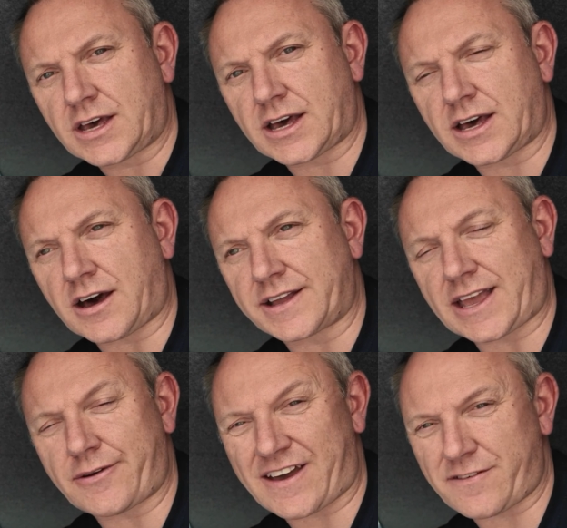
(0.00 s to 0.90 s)
I
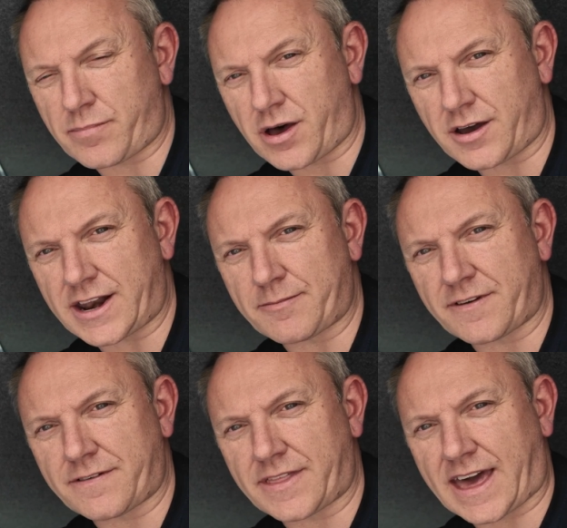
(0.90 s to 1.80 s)
don't have a part
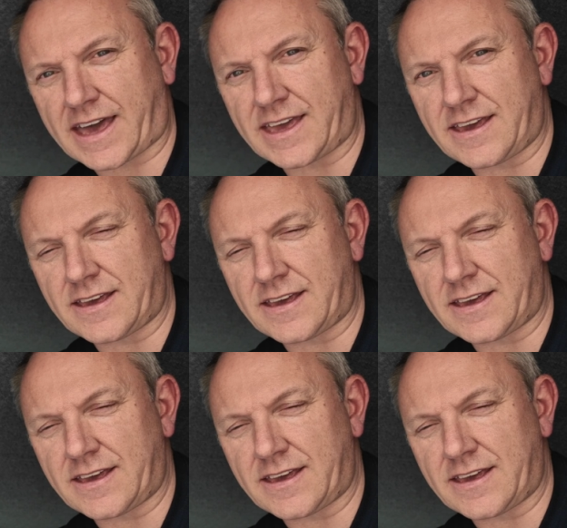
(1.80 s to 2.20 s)
number for that,